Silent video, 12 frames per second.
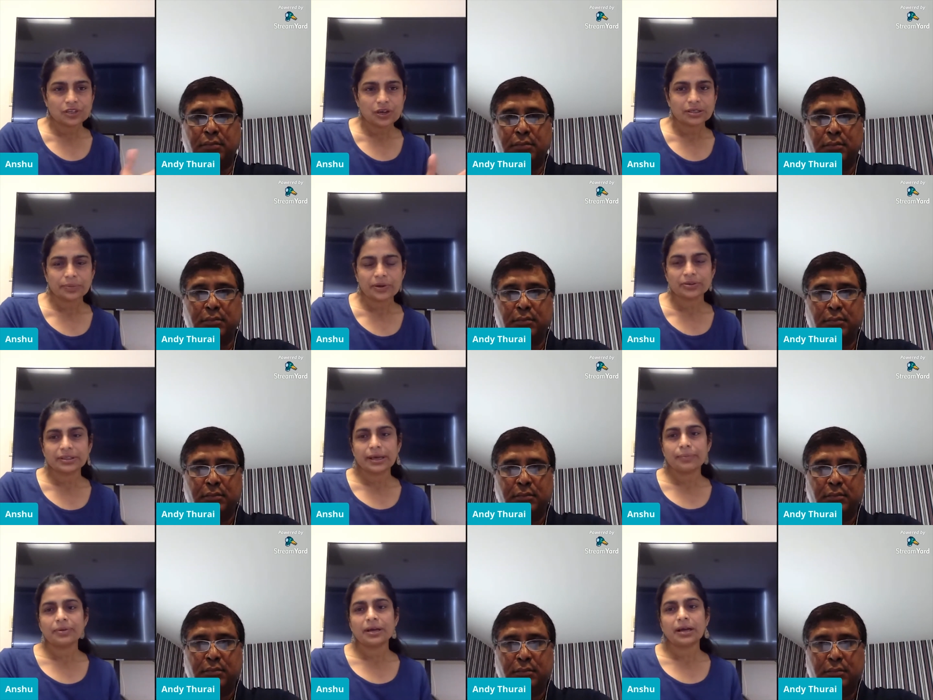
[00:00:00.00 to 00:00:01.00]
Speaker 1: have talked about
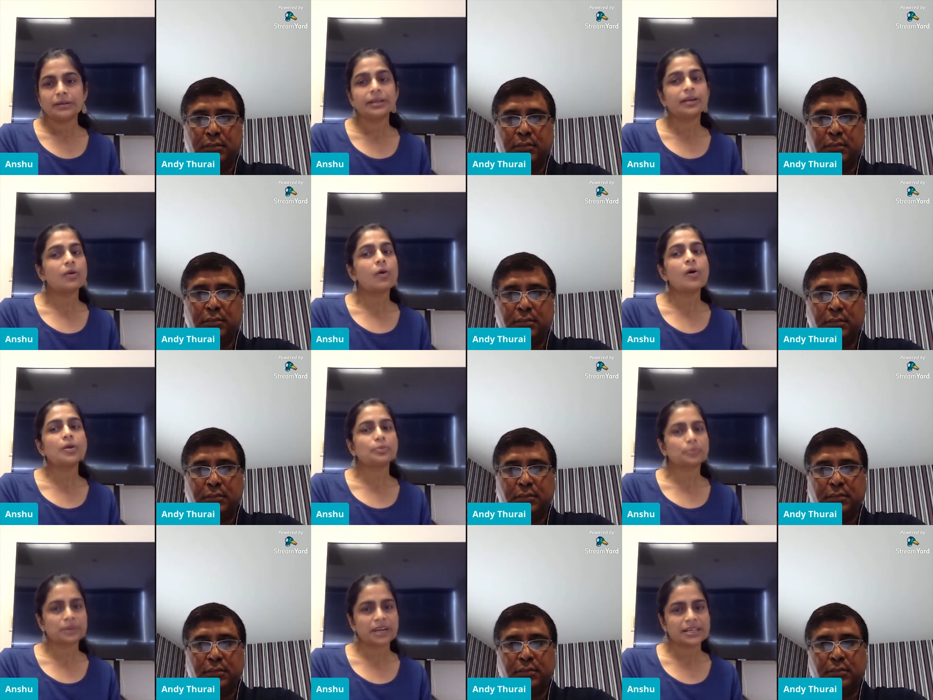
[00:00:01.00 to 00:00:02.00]
them, uh, they are all
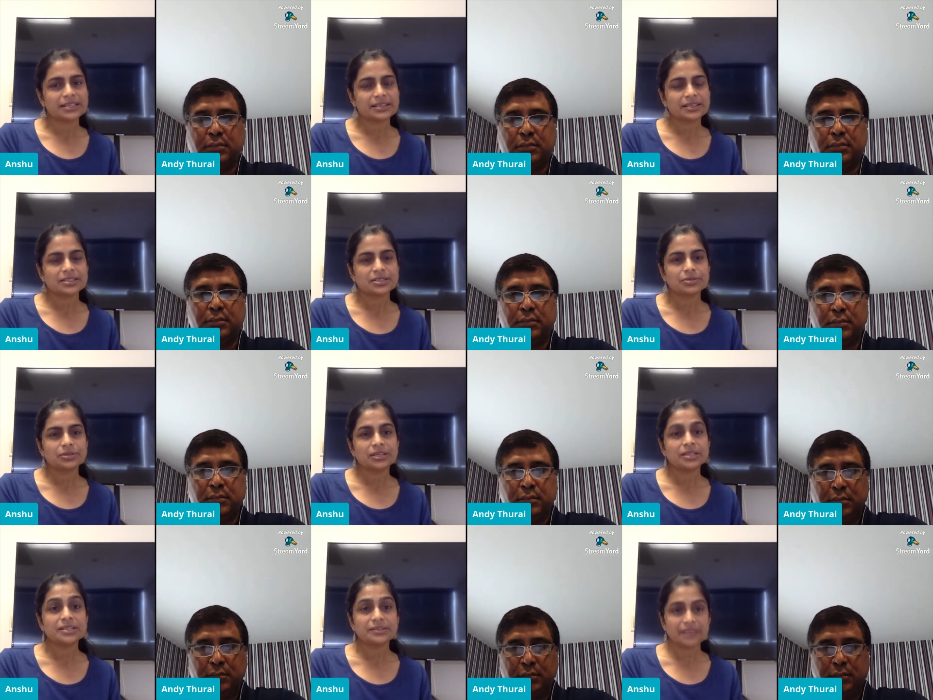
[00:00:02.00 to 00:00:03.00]
proprietary. So
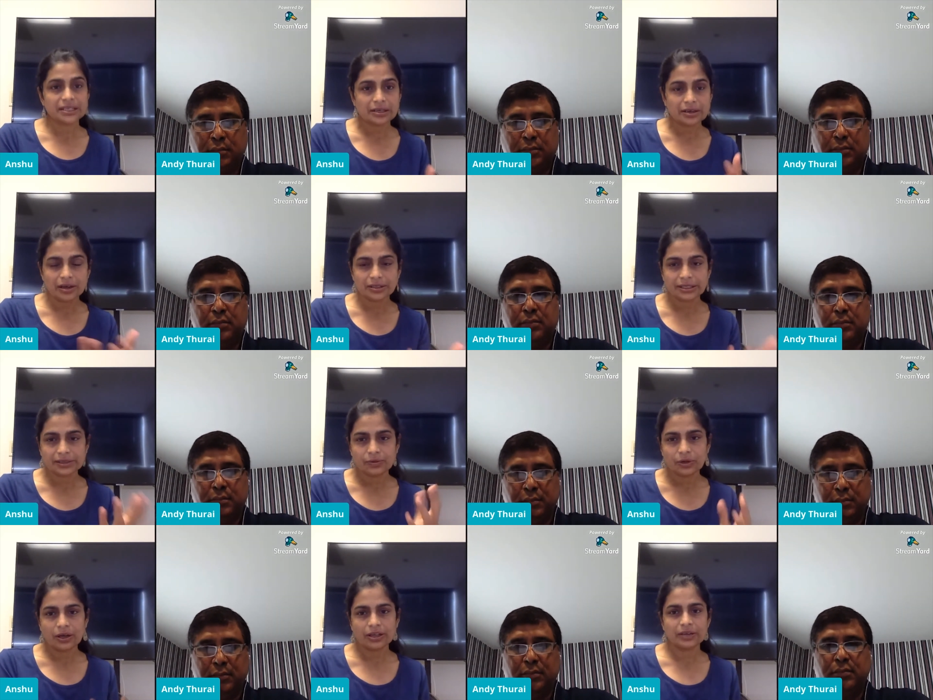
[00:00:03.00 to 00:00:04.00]
there is a vendor mm-hmm.
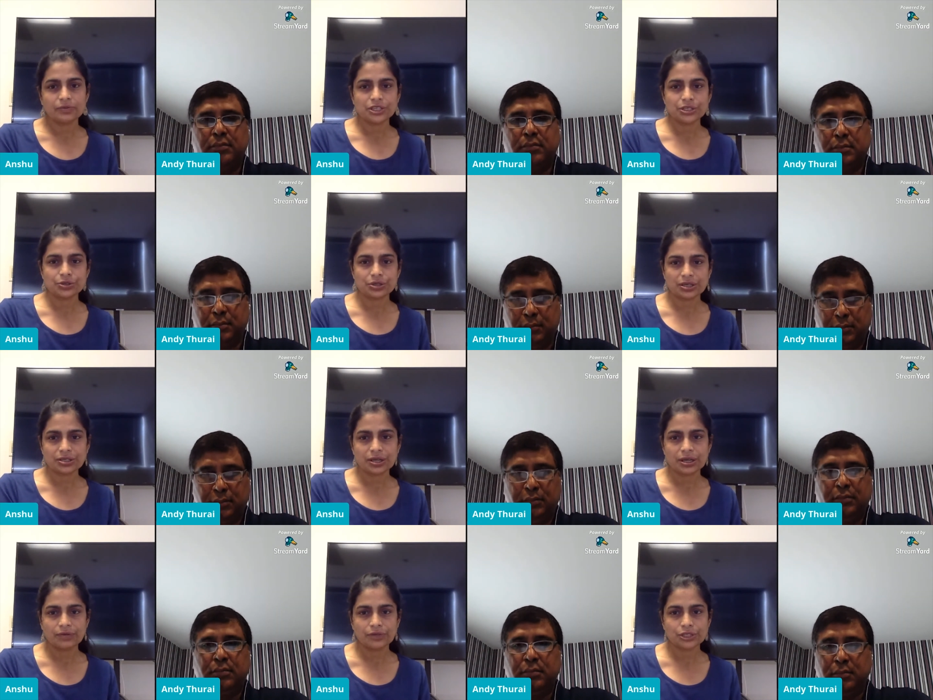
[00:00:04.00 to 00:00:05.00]
lock-in, lock-in which you trust,
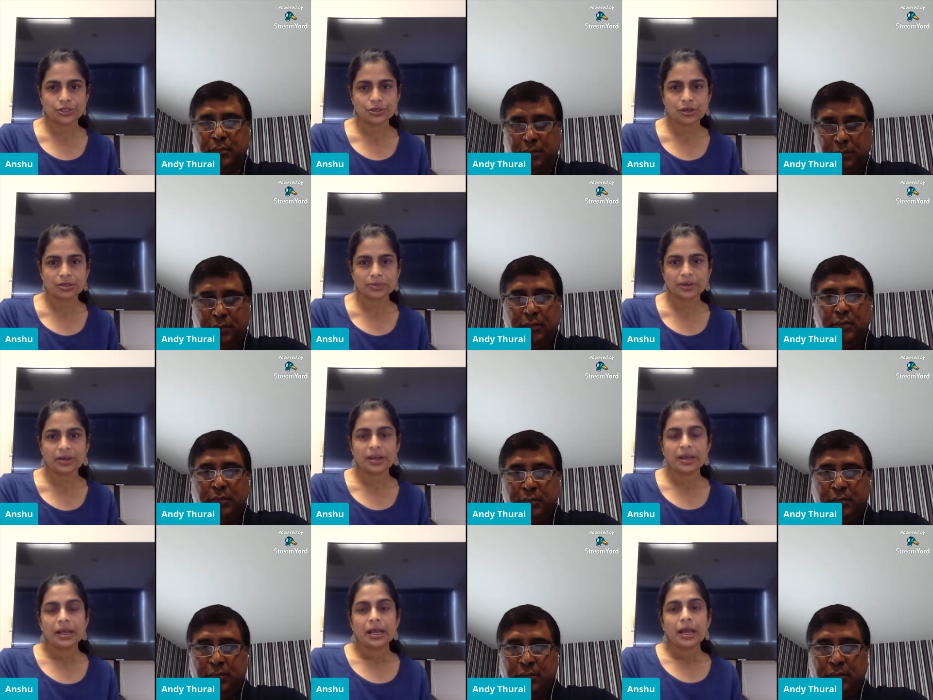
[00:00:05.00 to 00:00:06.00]
uh, which you talked about.
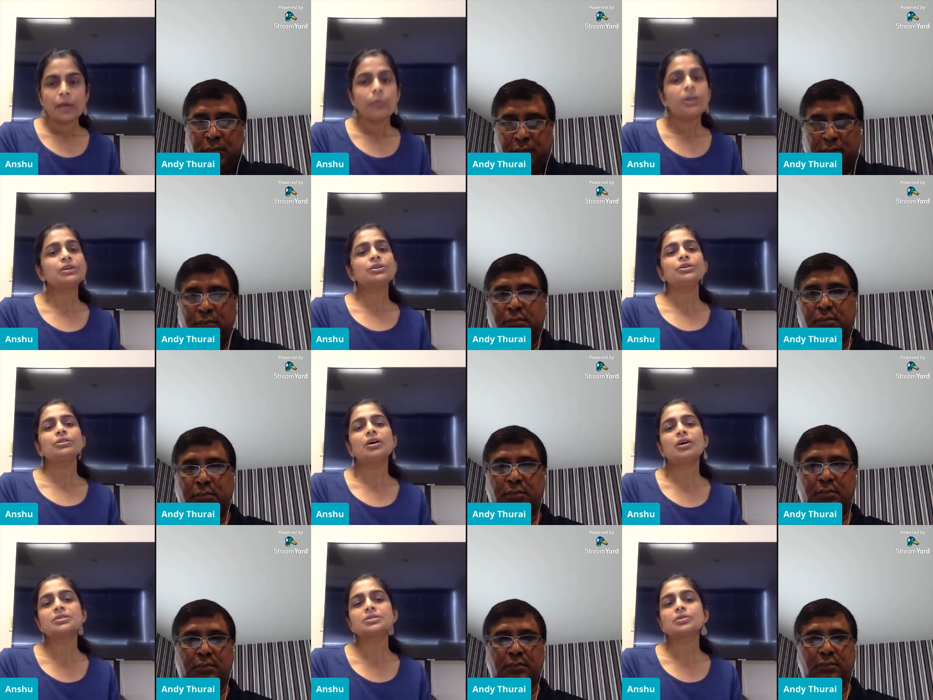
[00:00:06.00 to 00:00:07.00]
What are your
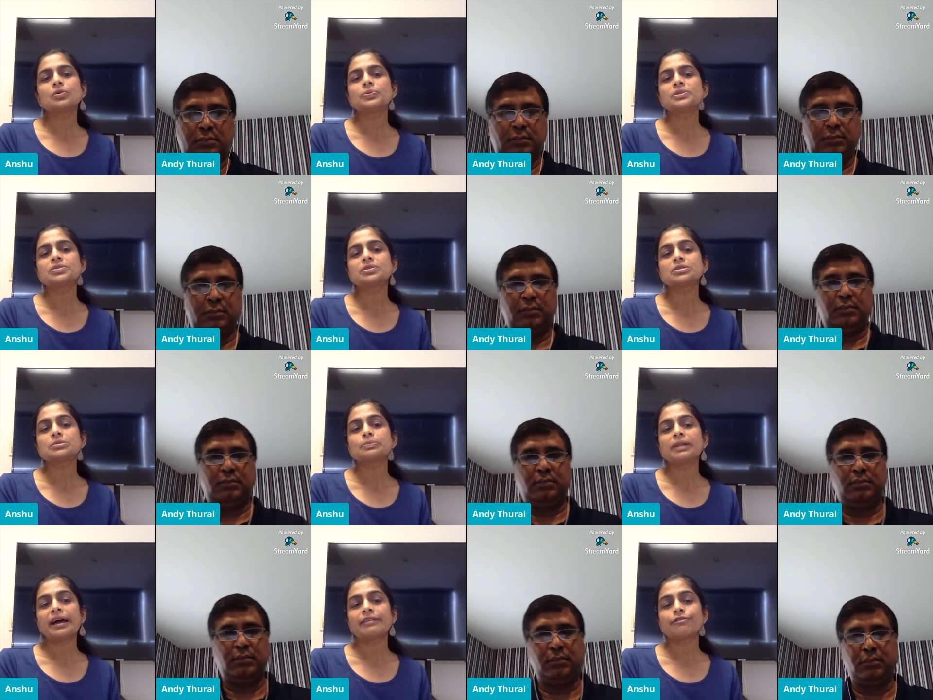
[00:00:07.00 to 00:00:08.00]
thoughts on open source
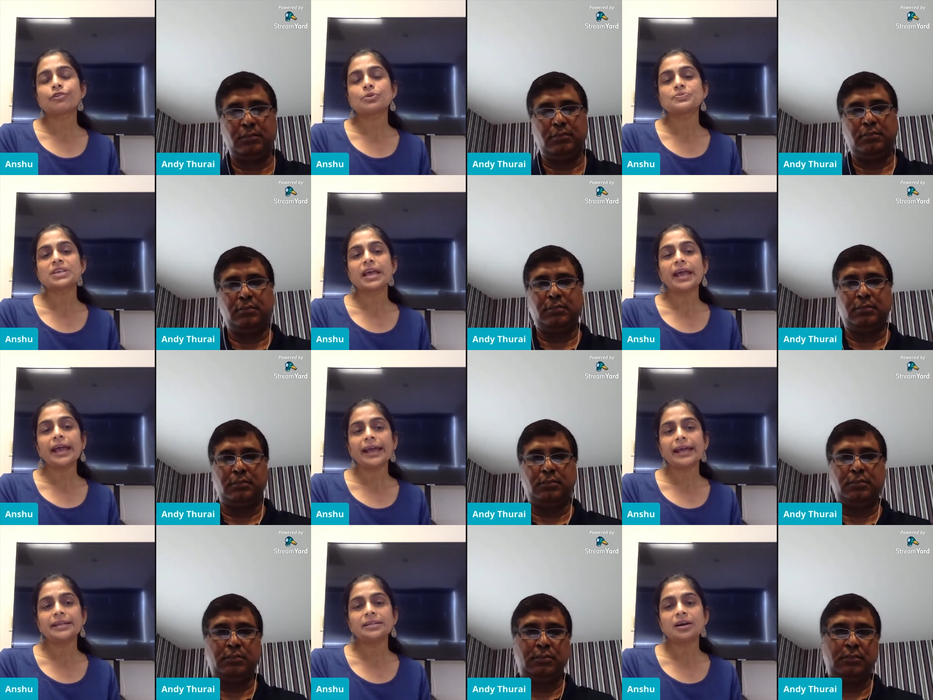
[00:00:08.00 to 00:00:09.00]
platforms,
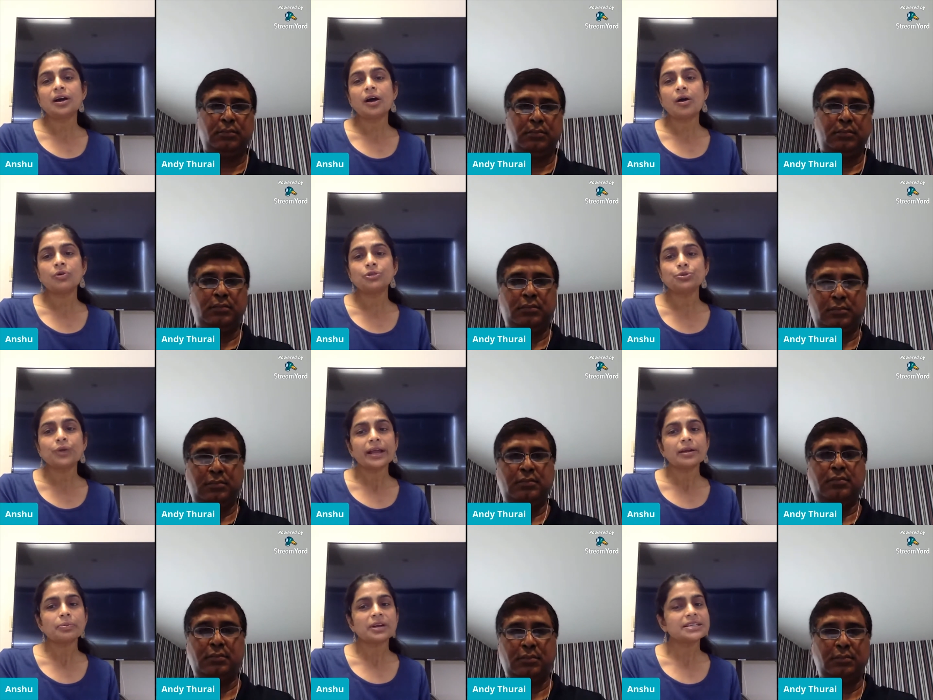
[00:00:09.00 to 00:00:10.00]
and do
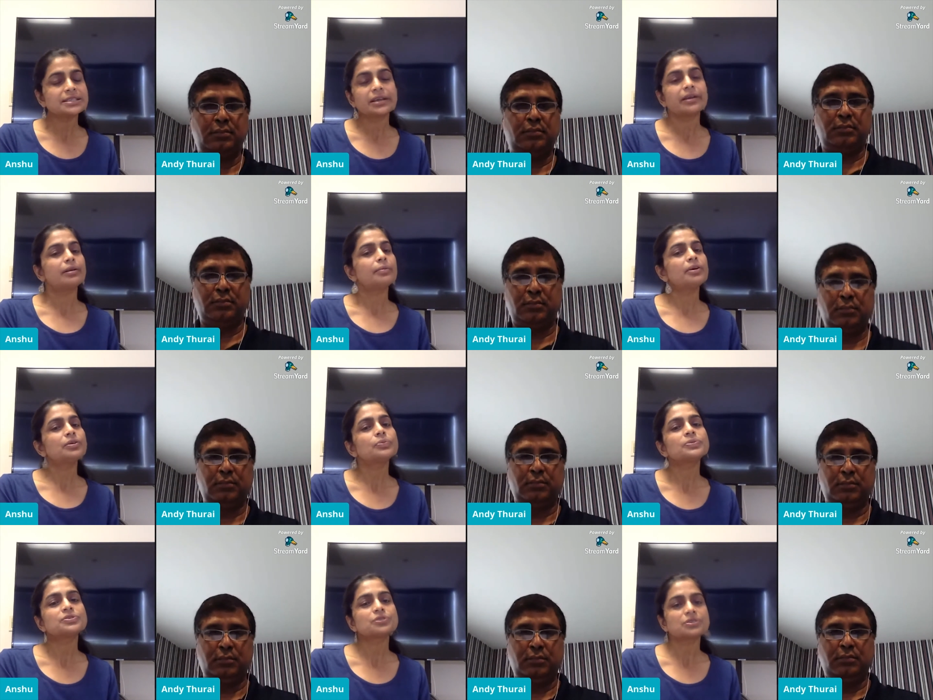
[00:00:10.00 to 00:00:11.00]
enterprise care about
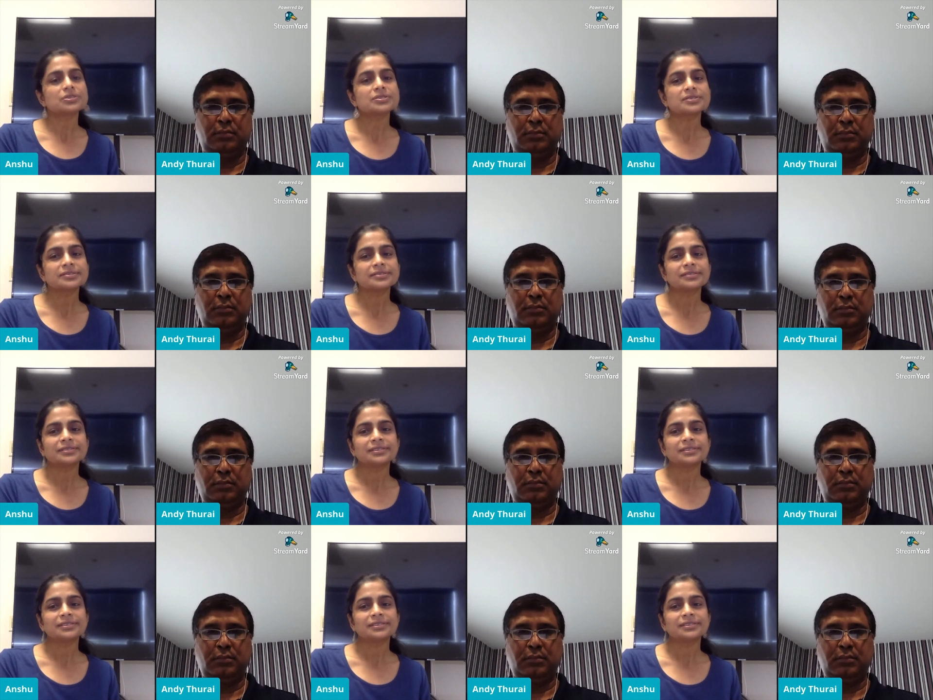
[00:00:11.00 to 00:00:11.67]
open source?